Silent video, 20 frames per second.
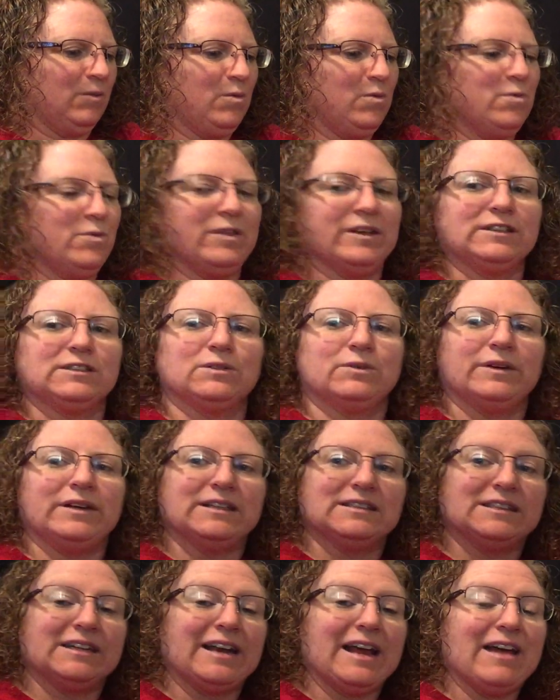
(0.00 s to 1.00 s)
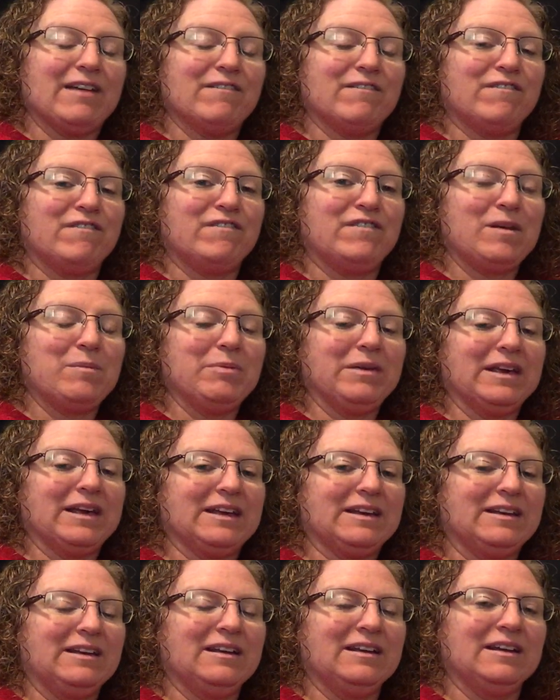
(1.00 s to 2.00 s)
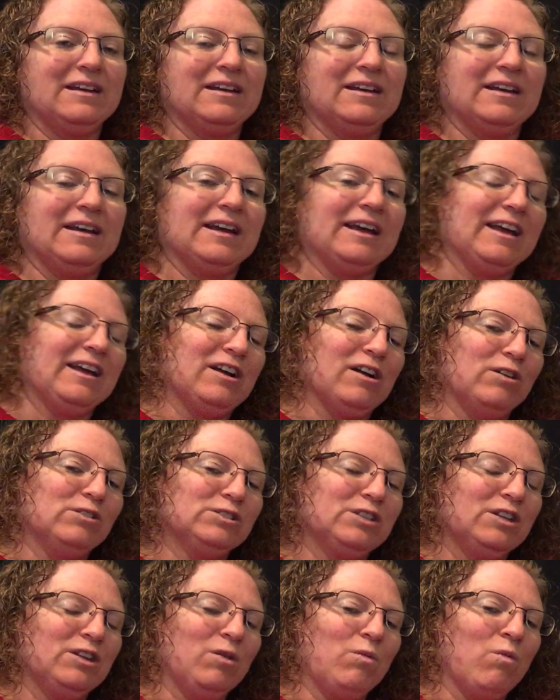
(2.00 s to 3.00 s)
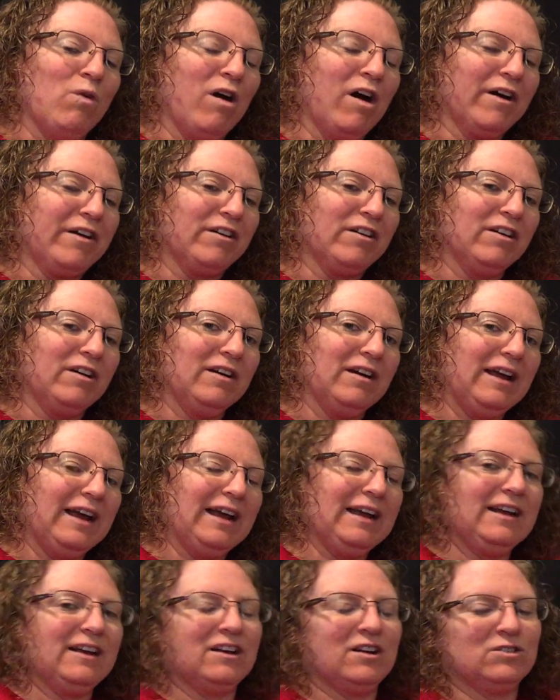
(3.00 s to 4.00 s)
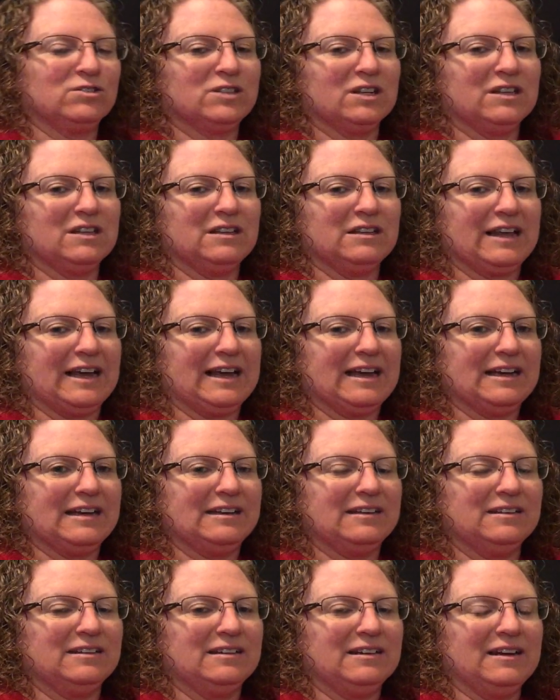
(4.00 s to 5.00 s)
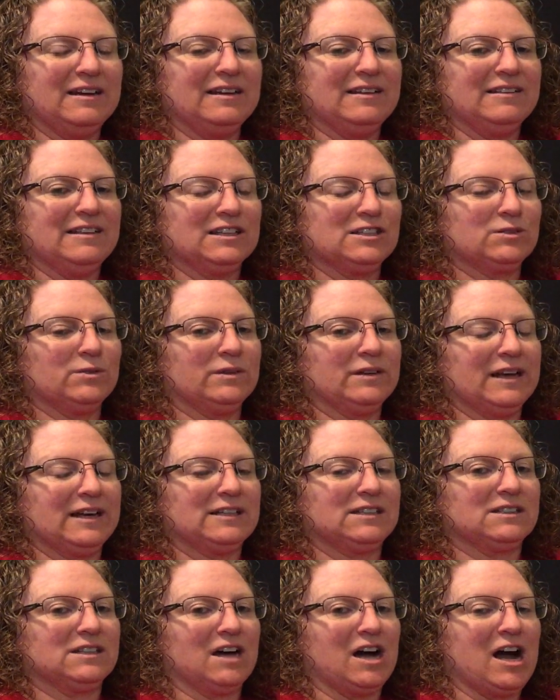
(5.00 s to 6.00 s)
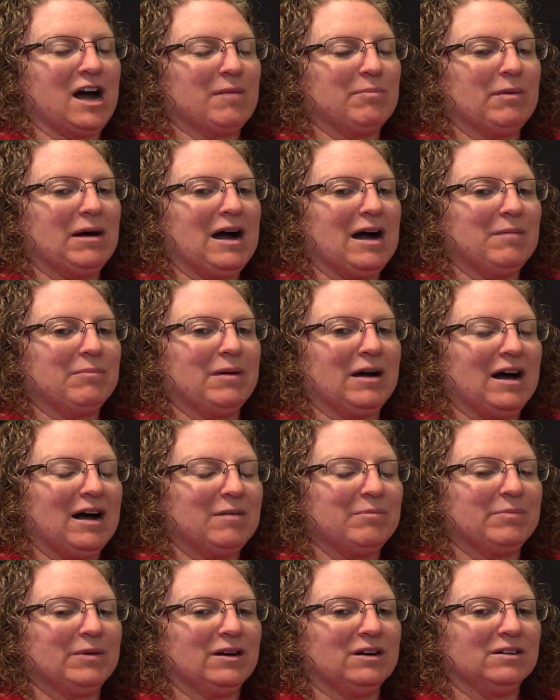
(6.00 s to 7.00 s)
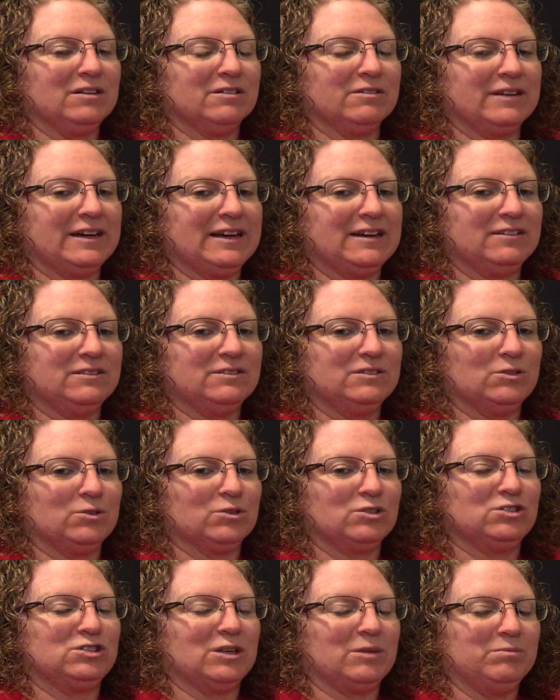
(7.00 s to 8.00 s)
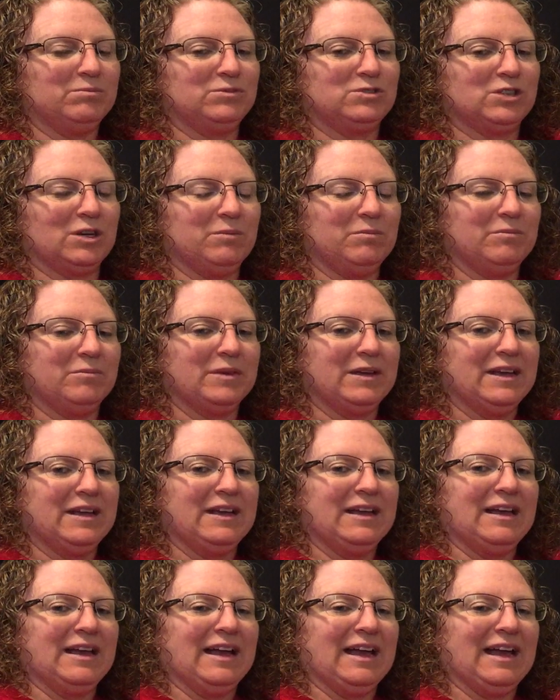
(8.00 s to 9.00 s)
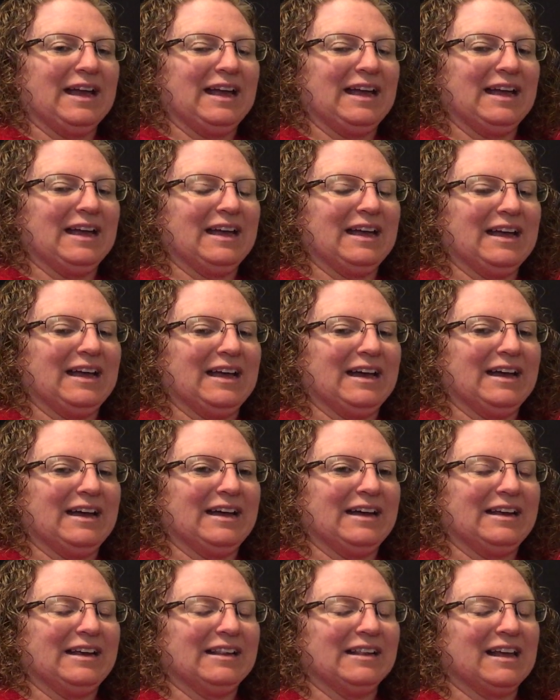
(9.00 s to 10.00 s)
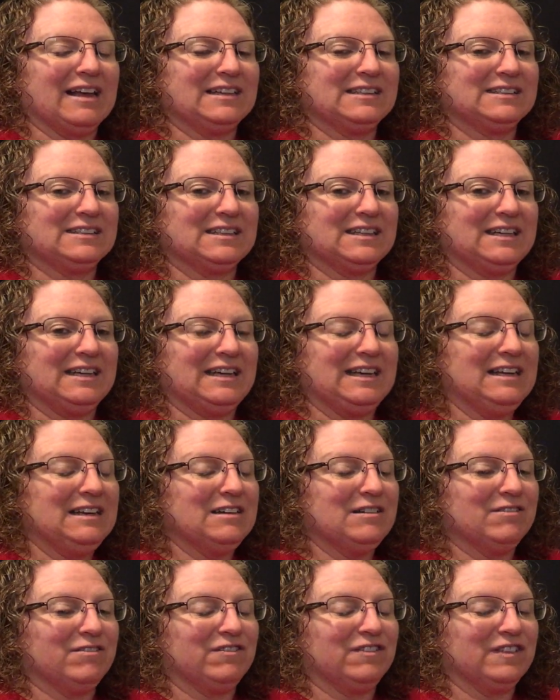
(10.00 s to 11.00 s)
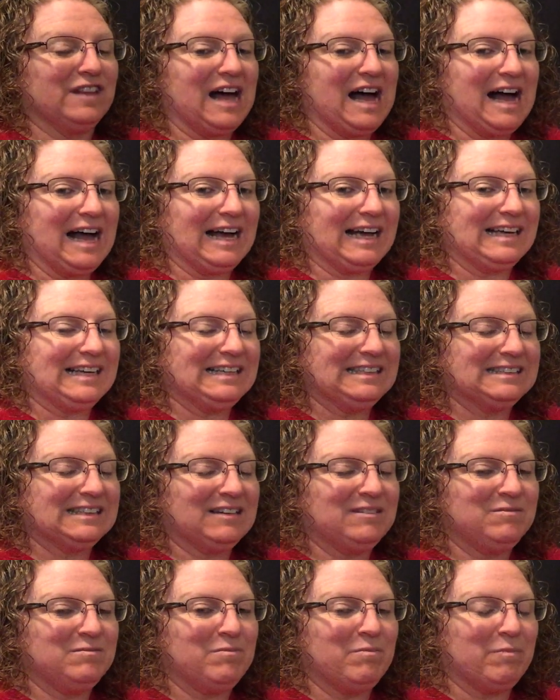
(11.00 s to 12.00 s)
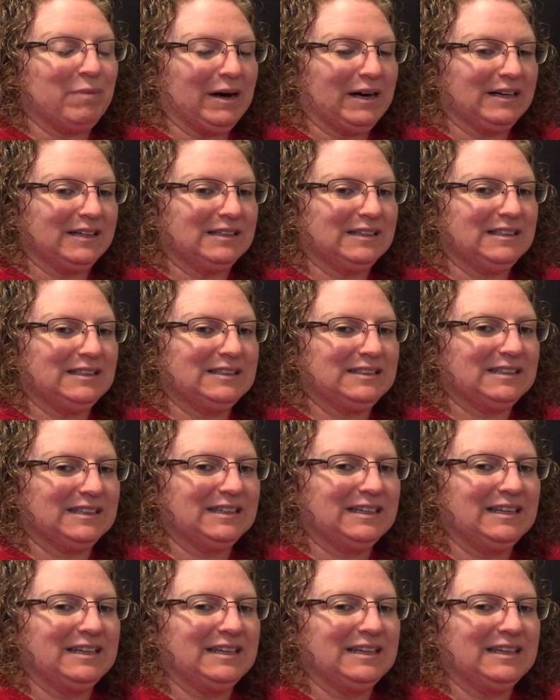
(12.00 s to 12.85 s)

Oh, this one is an amphibian. It goes in the water and it goes on the land this one likes to hop, hop, hop all around or jump, jump. And it likes to eat flies and bugs.